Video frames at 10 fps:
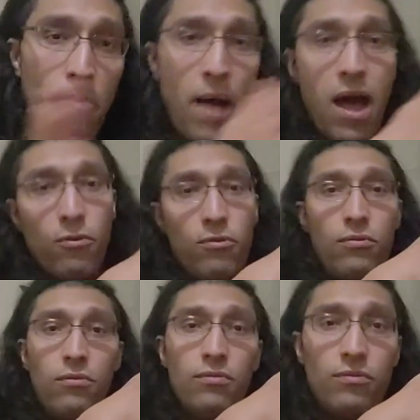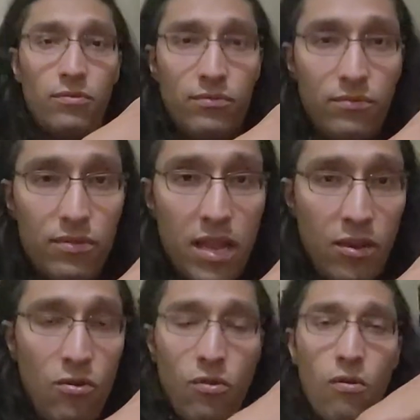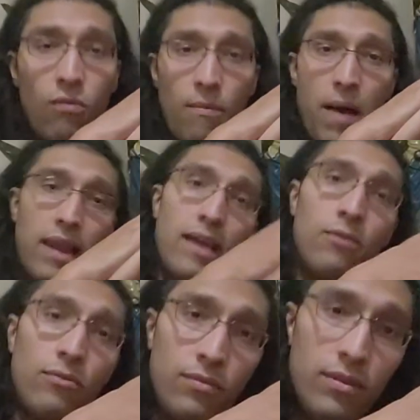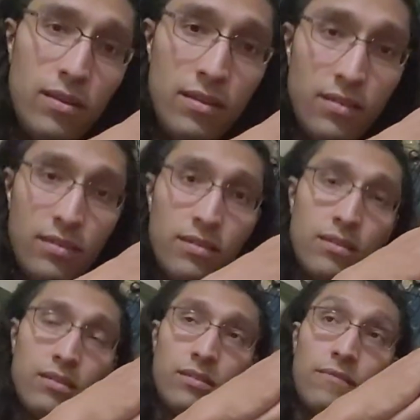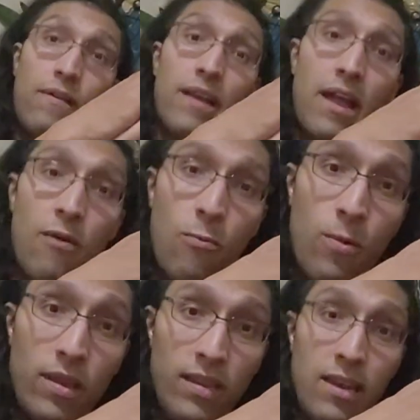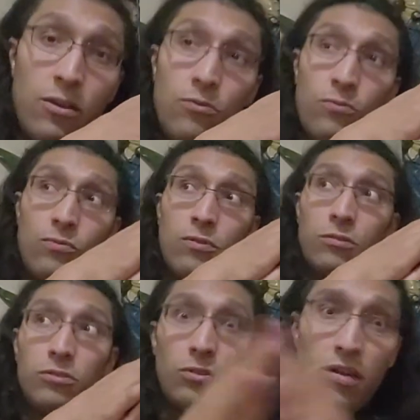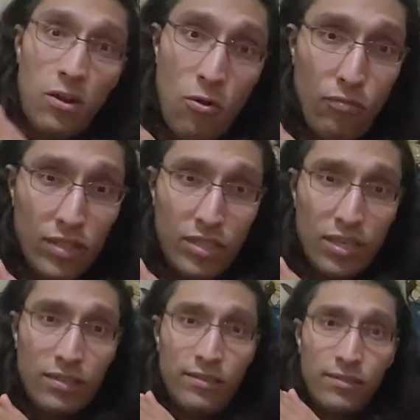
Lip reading: Palo, and you don't go to a palero to find out what you need to do concerning Orisha.